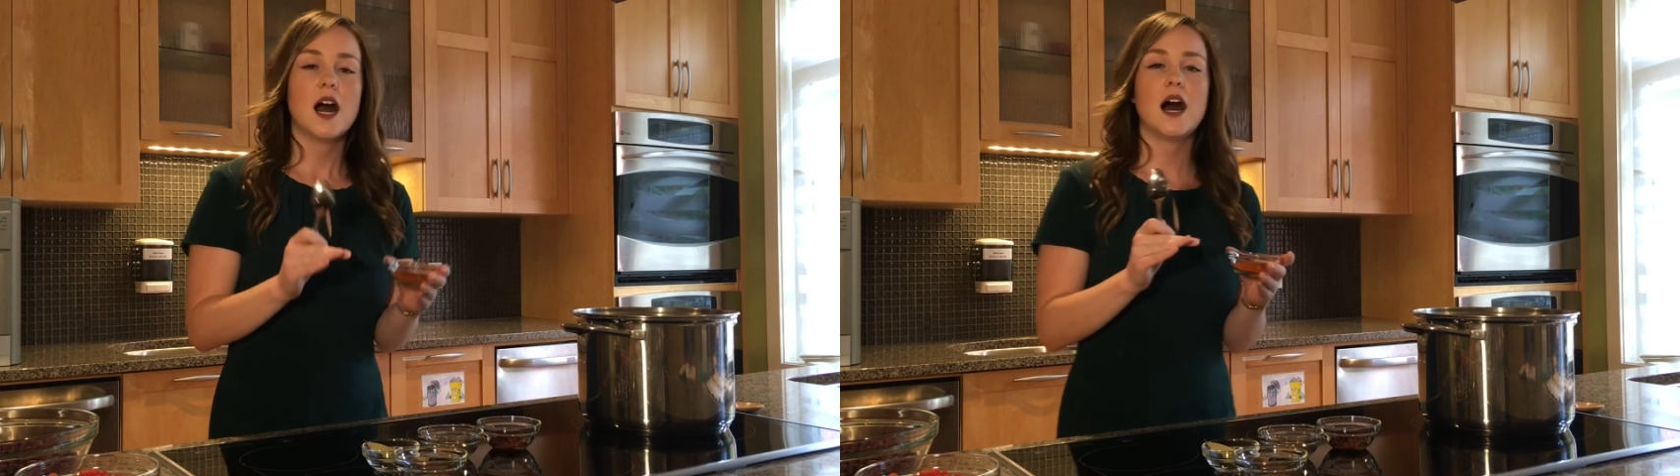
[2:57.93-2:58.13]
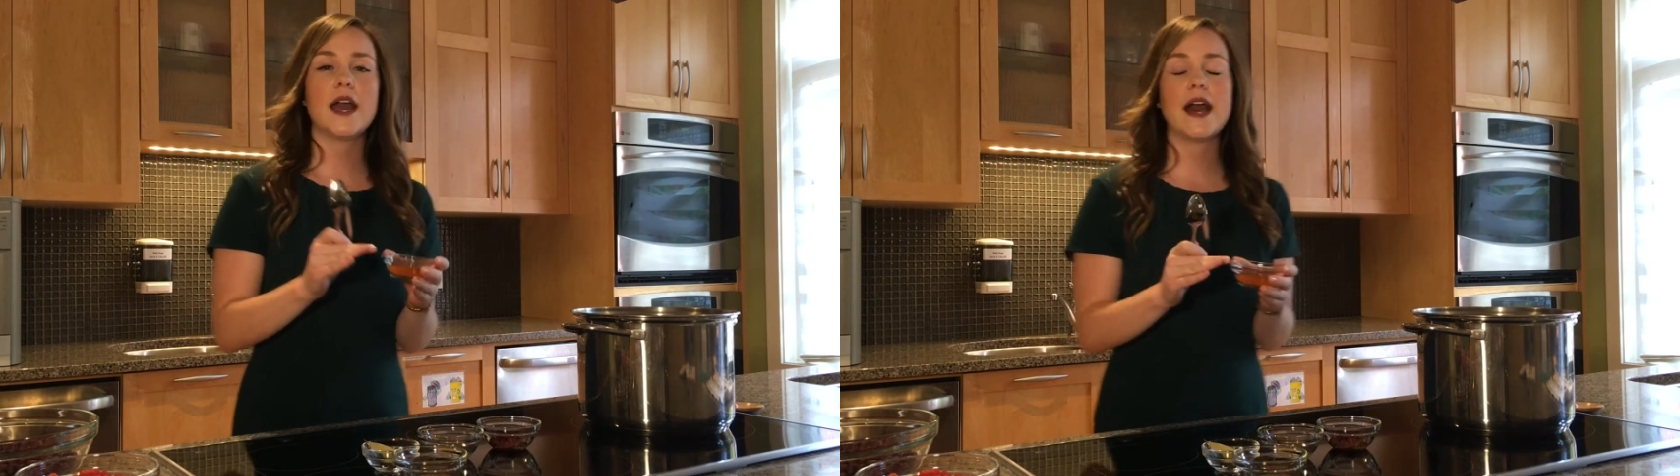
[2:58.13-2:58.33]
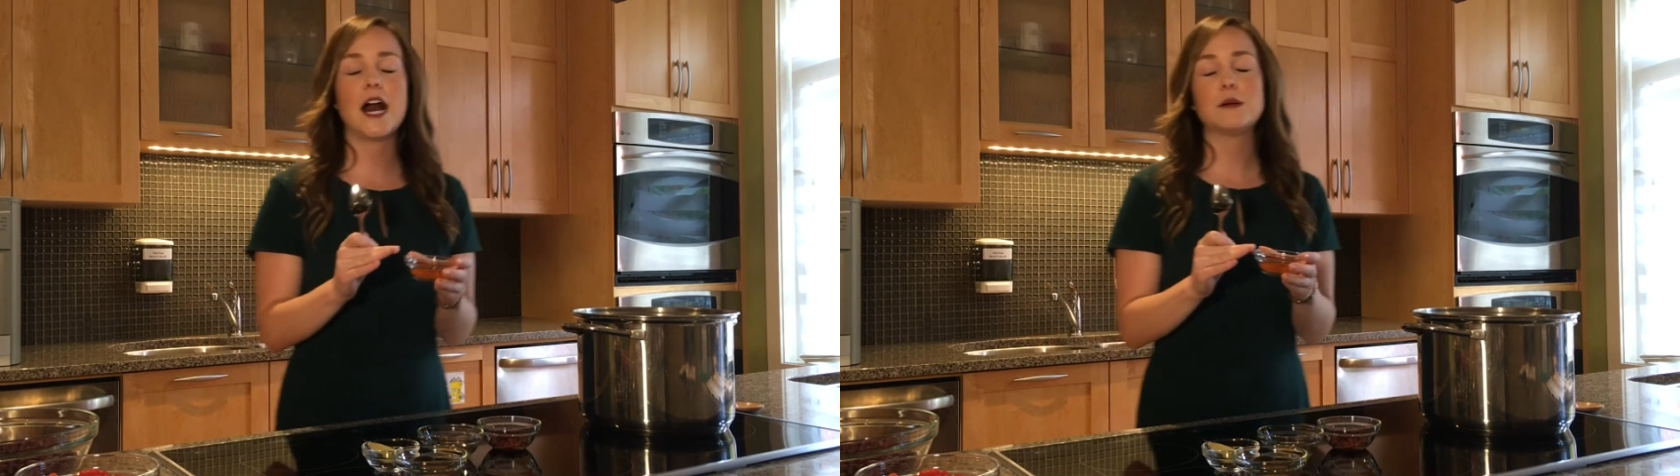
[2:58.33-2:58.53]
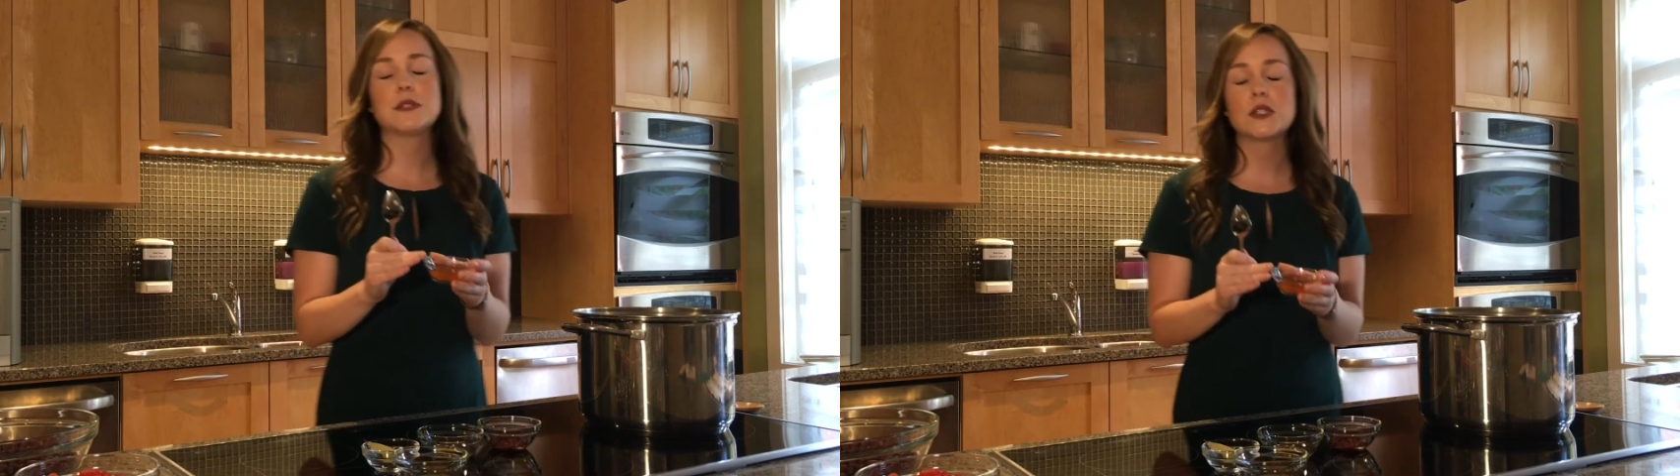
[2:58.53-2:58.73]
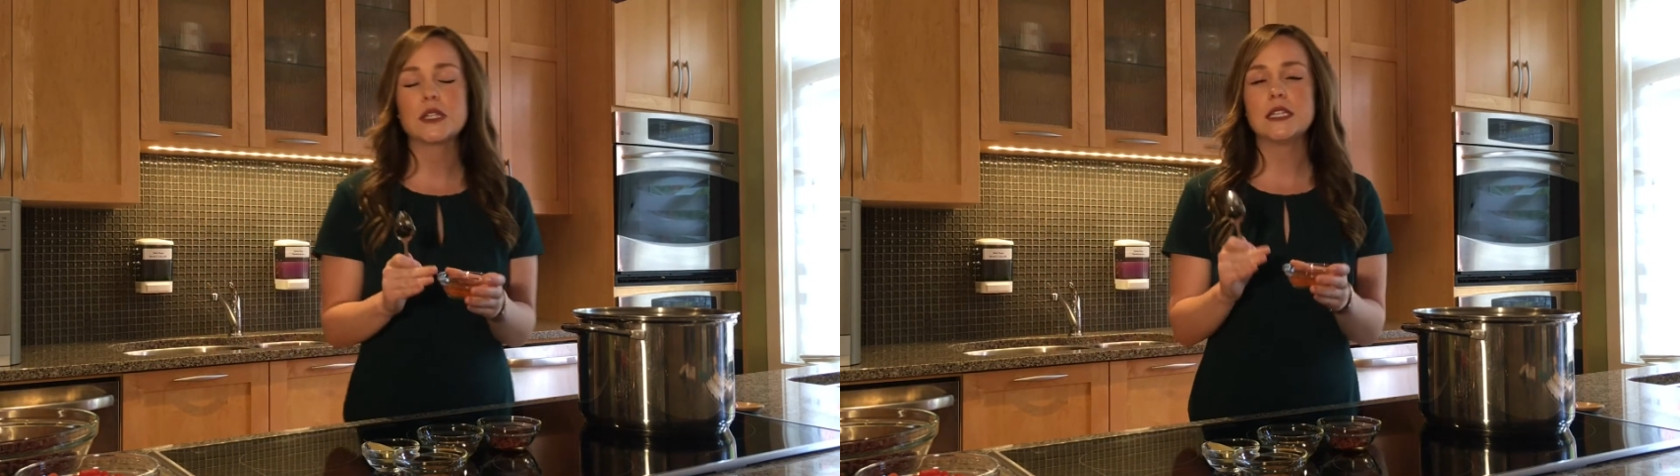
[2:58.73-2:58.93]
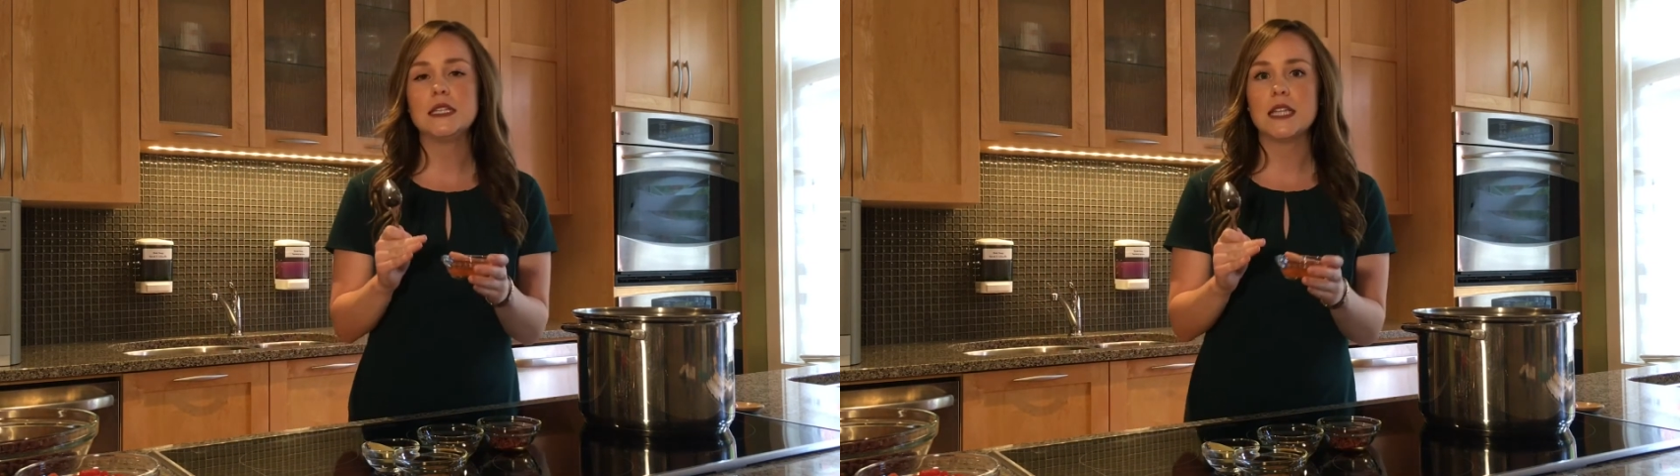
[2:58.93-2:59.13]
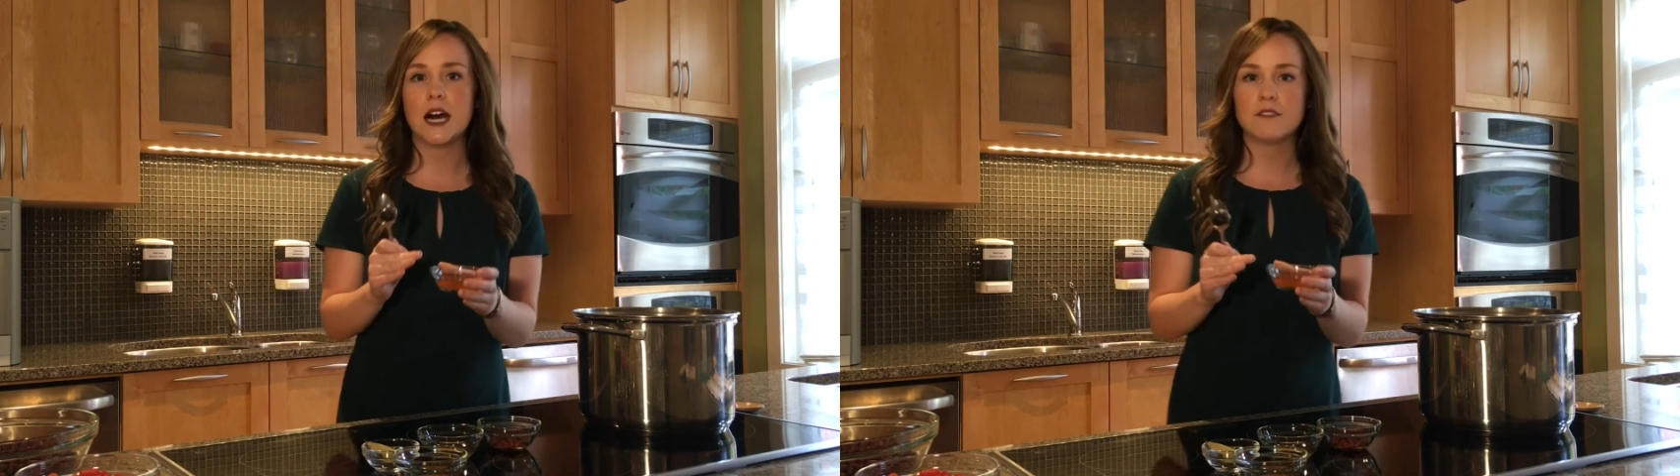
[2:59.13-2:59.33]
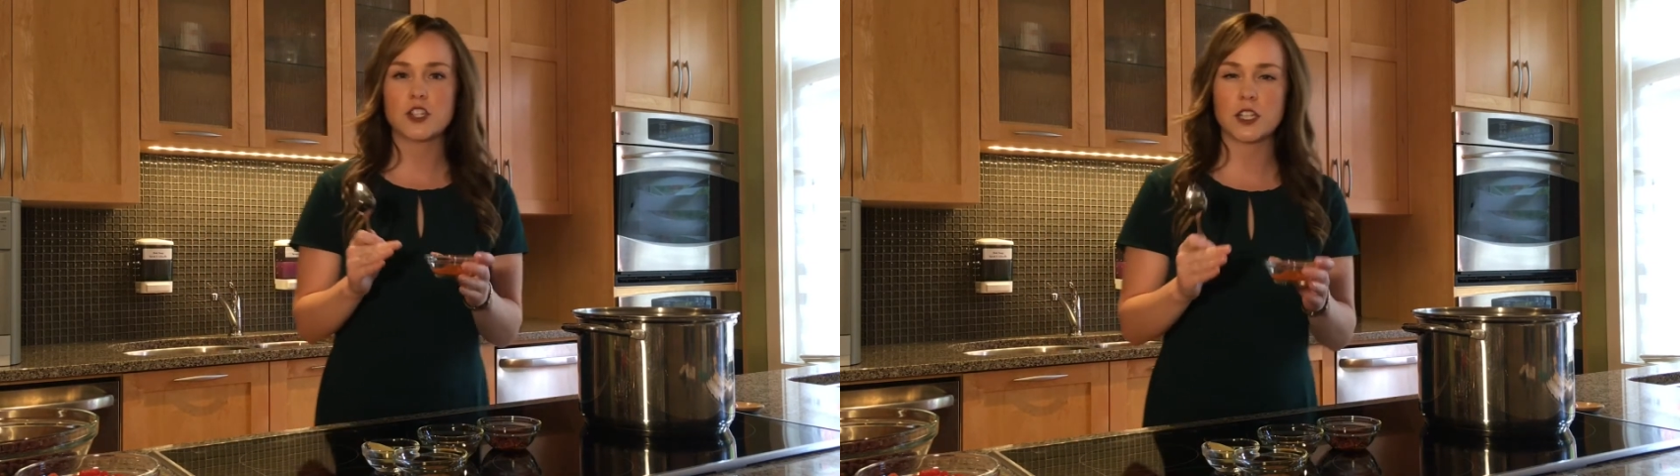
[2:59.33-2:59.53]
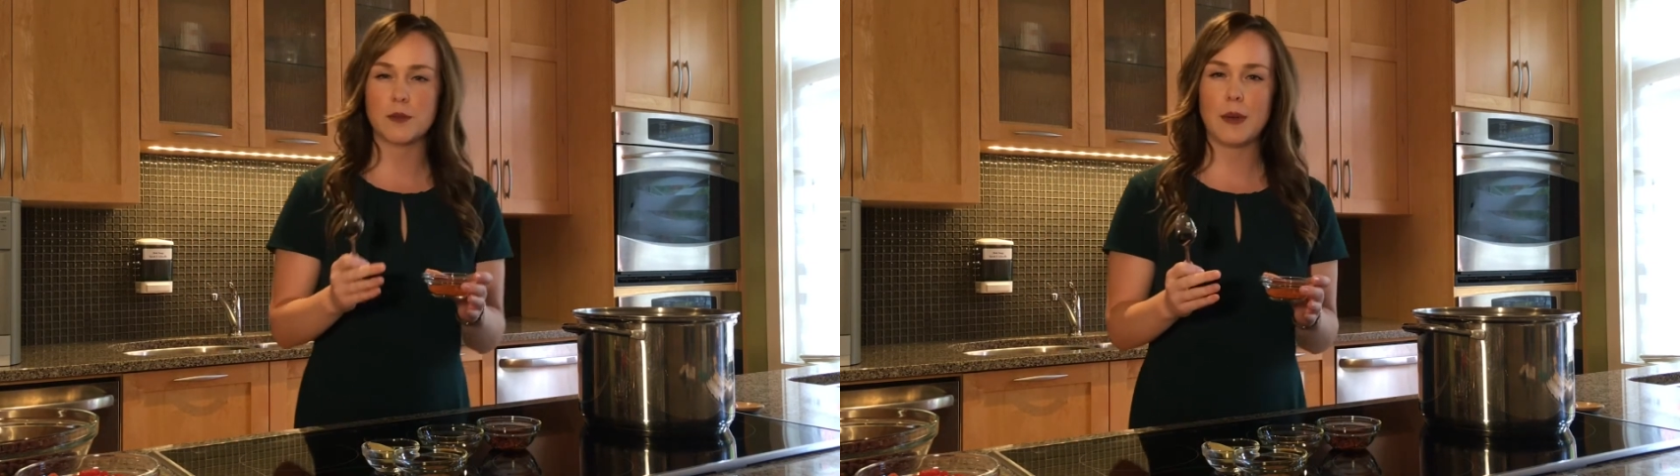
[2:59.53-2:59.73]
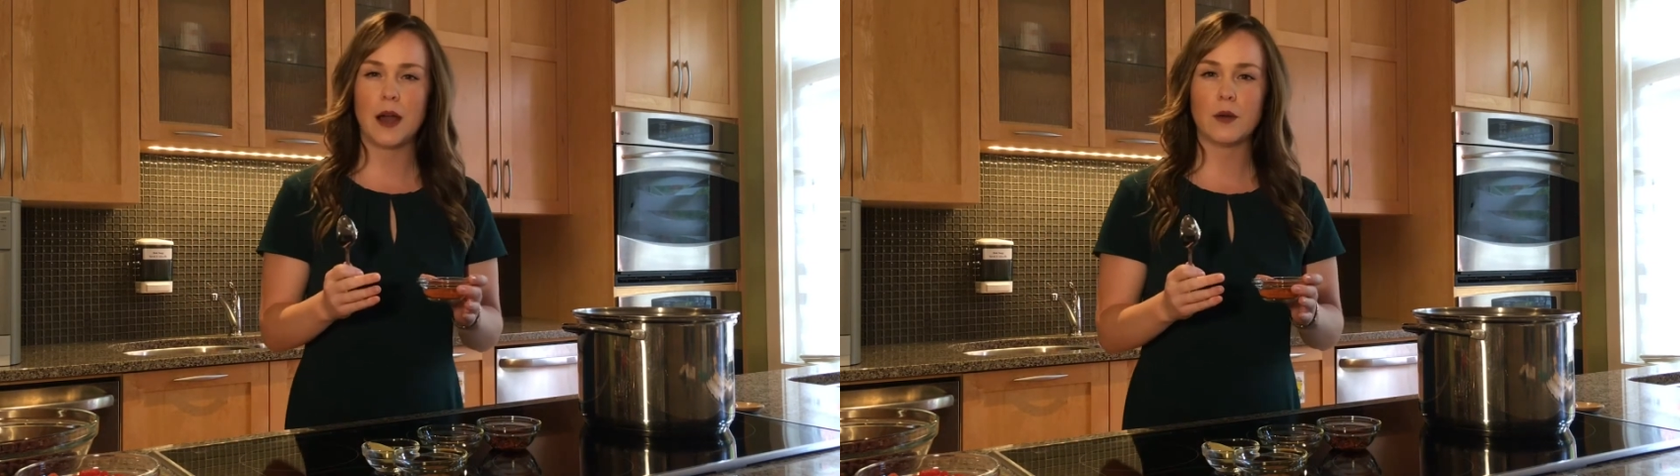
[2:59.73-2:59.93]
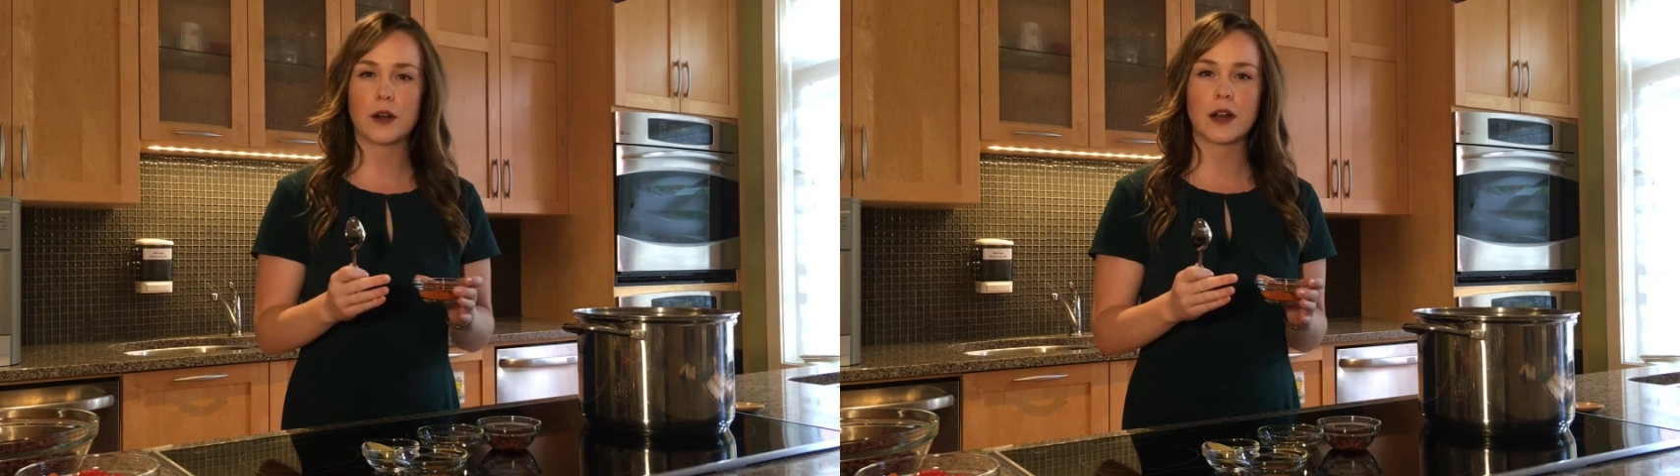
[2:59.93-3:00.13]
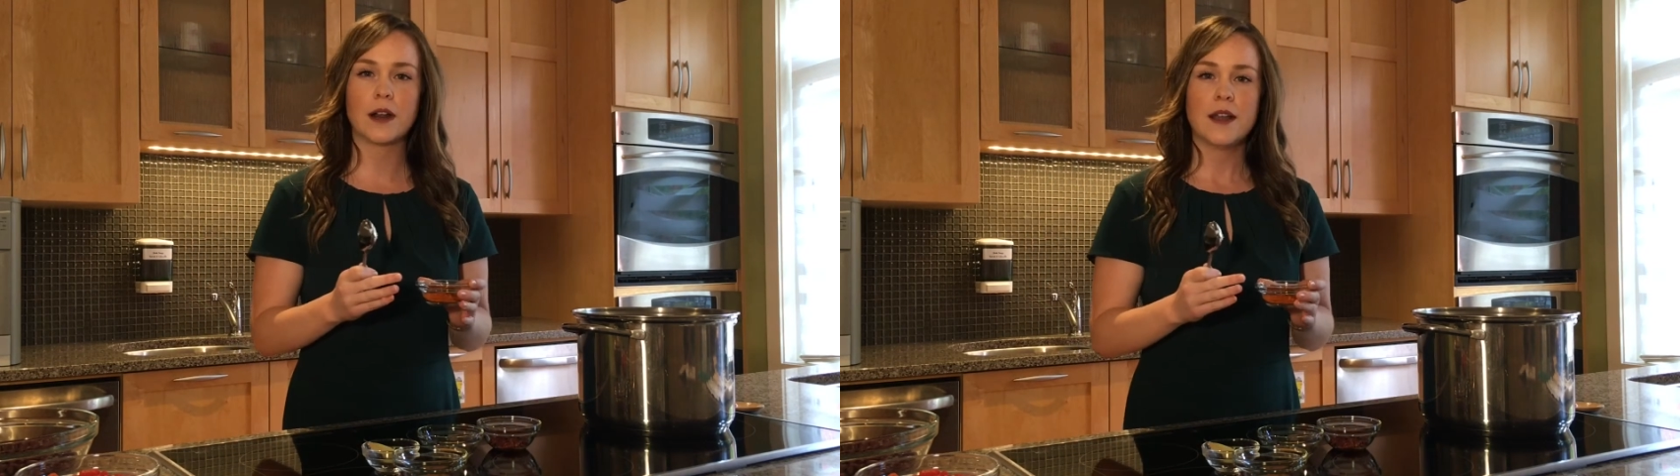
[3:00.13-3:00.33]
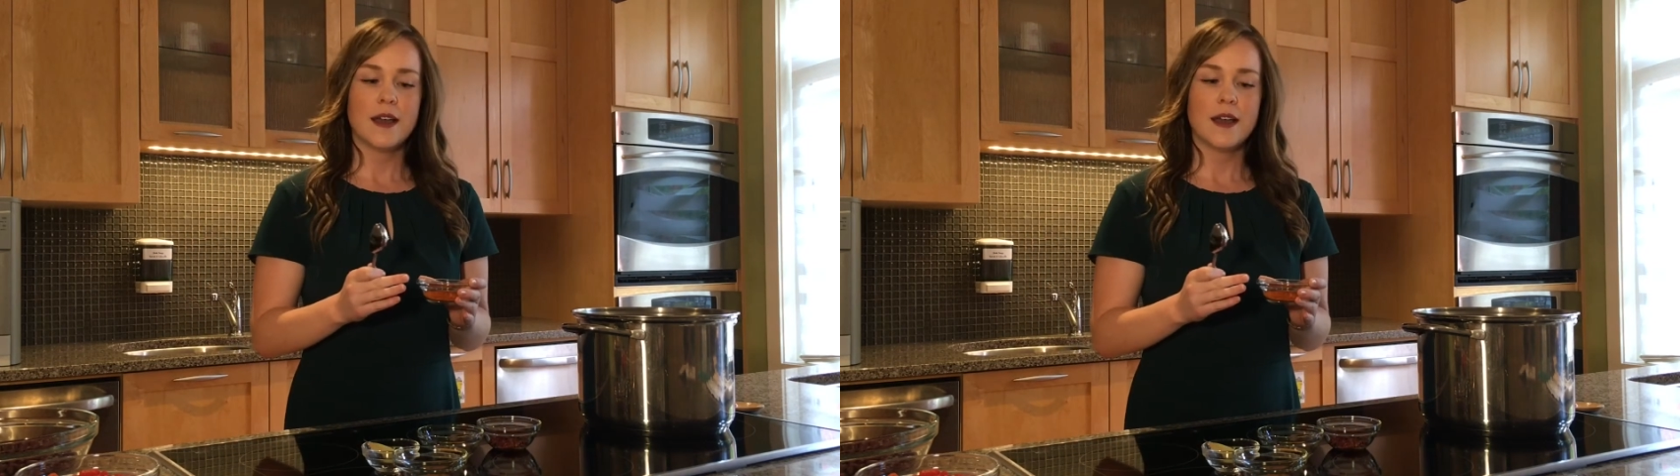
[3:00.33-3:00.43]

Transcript: I absolutely love chili powder.